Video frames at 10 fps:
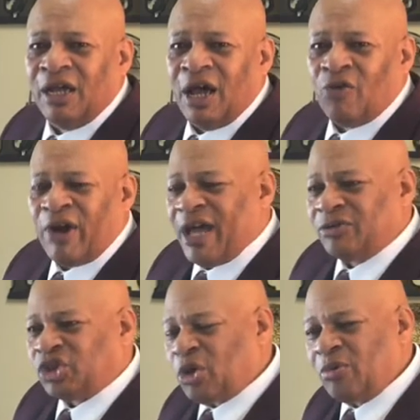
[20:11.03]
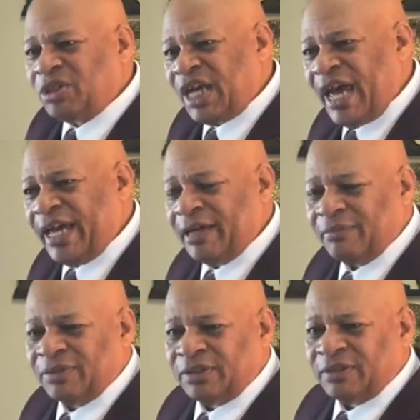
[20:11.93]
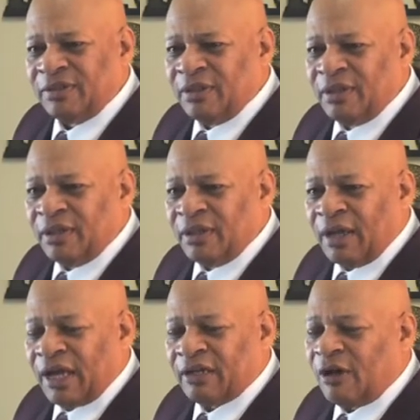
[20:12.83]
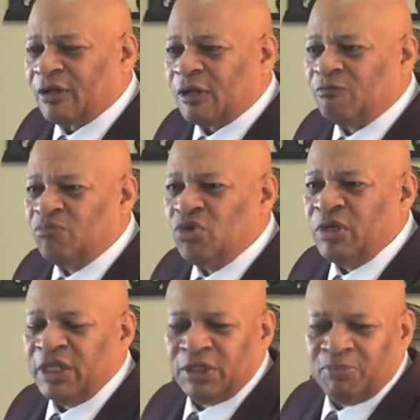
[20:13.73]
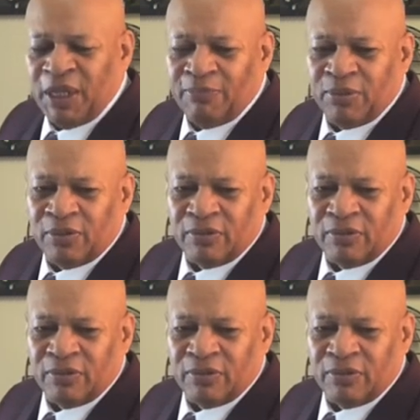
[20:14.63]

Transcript: around certain times. I call those moody people.